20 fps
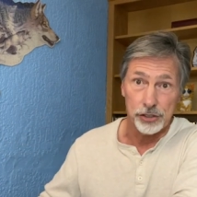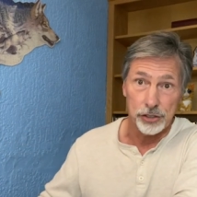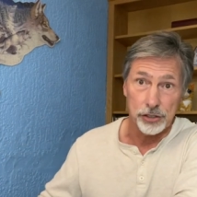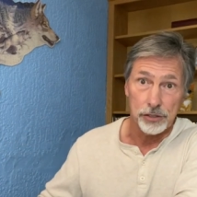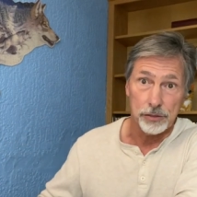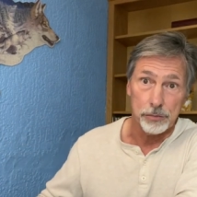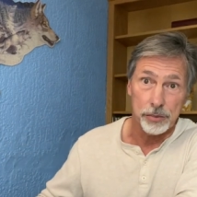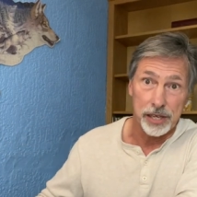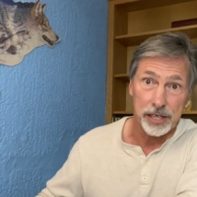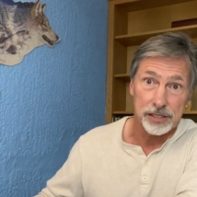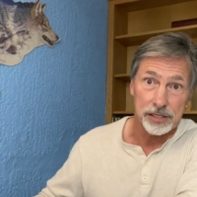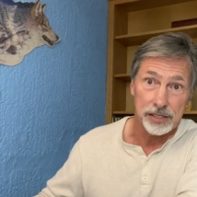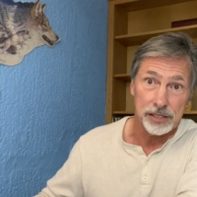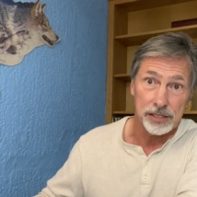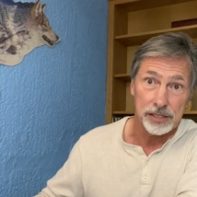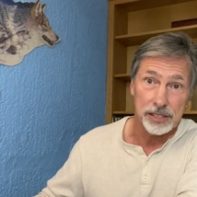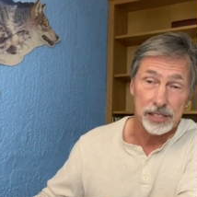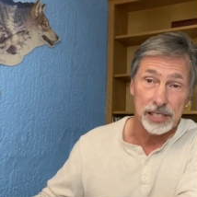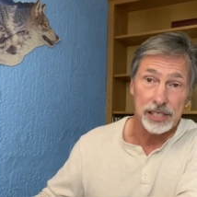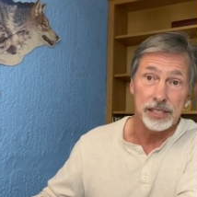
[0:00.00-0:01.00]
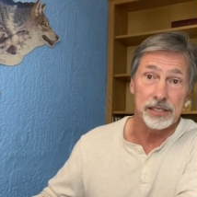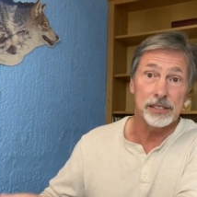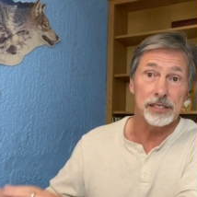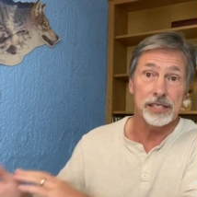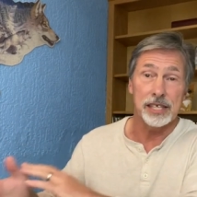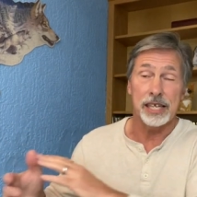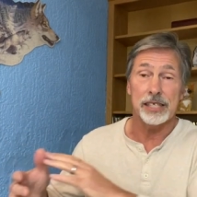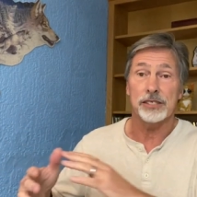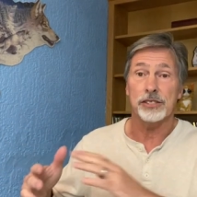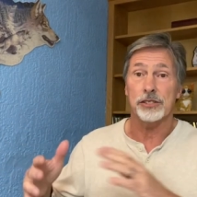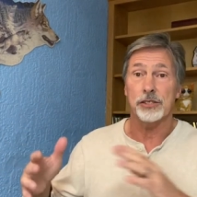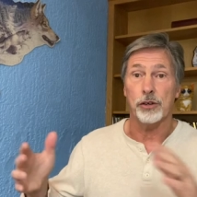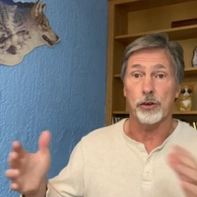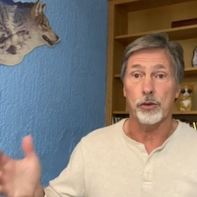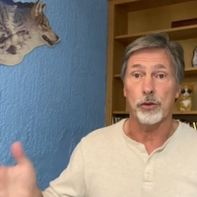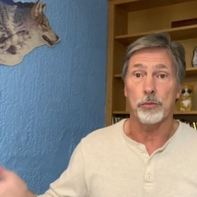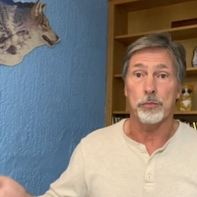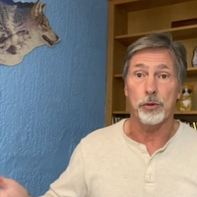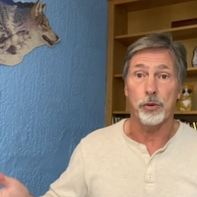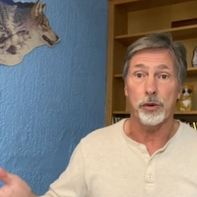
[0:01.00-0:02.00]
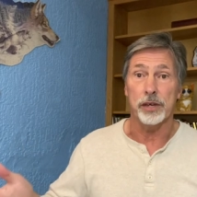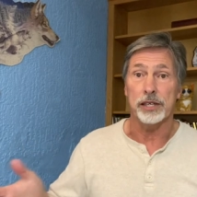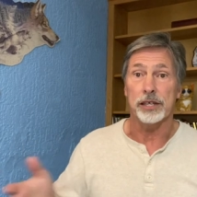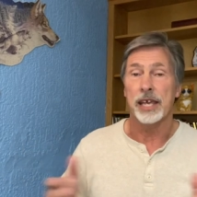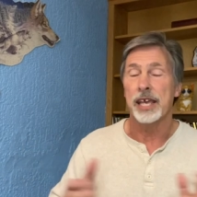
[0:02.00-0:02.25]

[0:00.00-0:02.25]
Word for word: your pet's disease. That's the whole point.